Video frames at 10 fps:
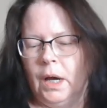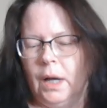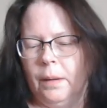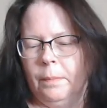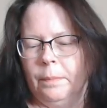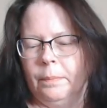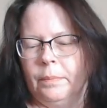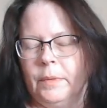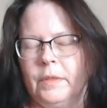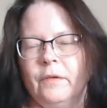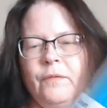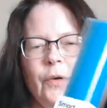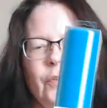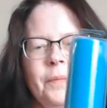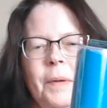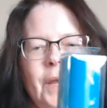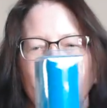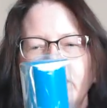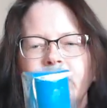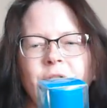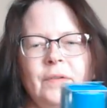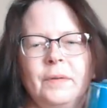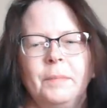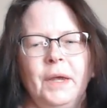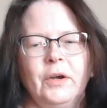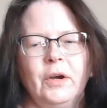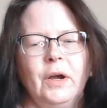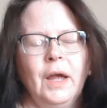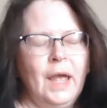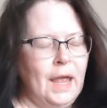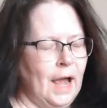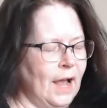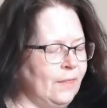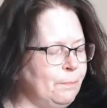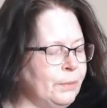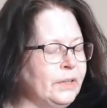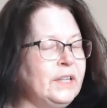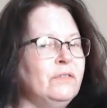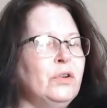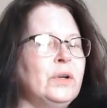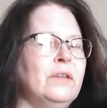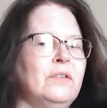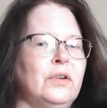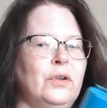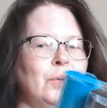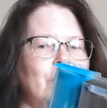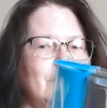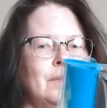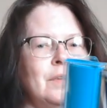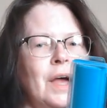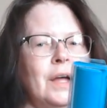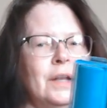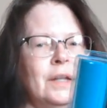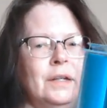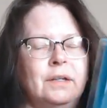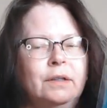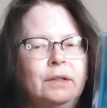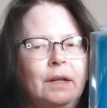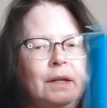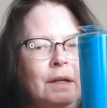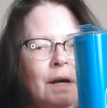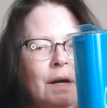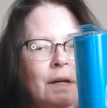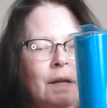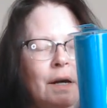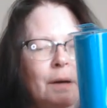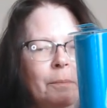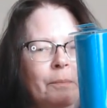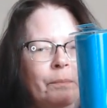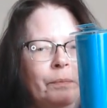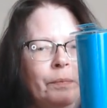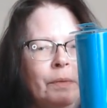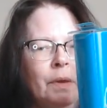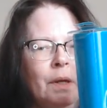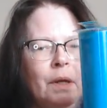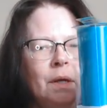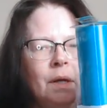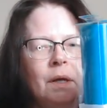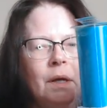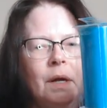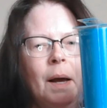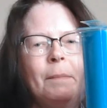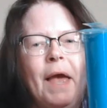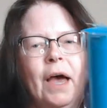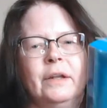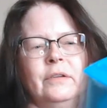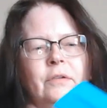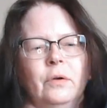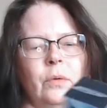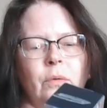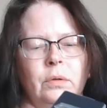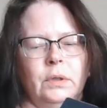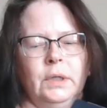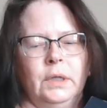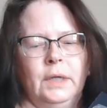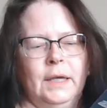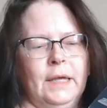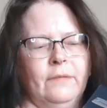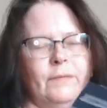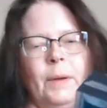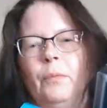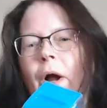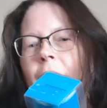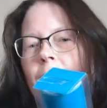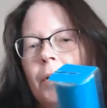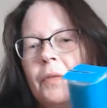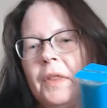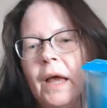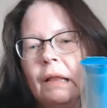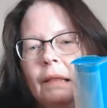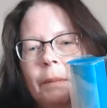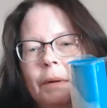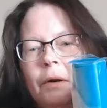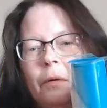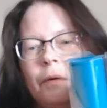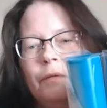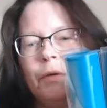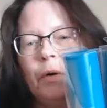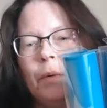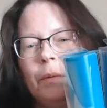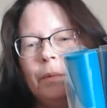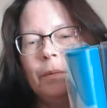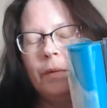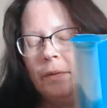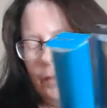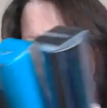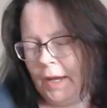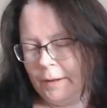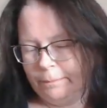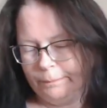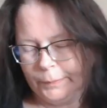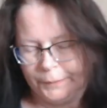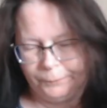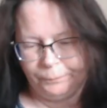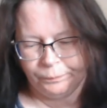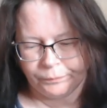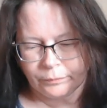um, the first Maker, just the Maker. I believe you can still use these on on um, a mat. So if I'm wrong about that, let me know if you know that. But